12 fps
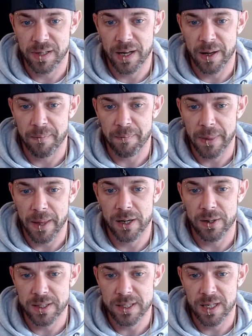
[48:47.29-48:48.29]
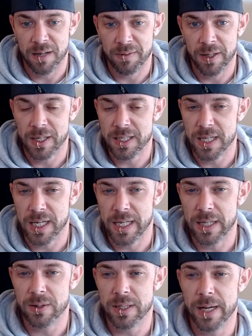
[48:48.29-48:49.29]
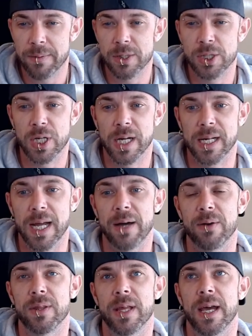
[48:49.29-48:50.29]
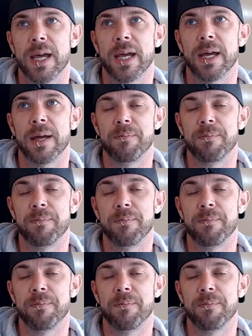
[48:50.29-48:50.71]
And like I say, get on there and check out their